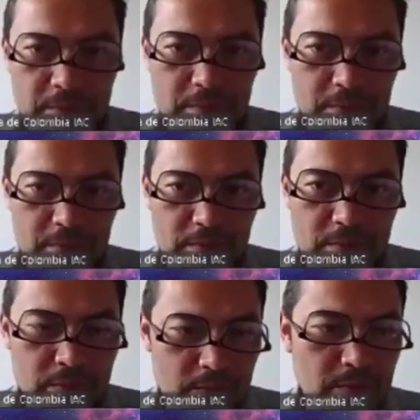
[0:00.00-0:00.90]

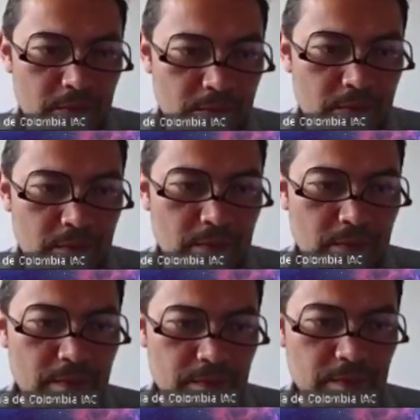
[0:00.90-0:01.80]
Martha, thank
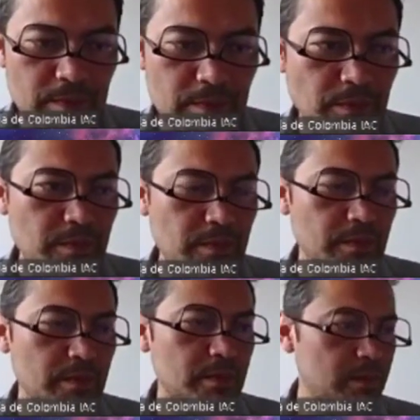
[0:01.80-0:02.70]
you for asking this question.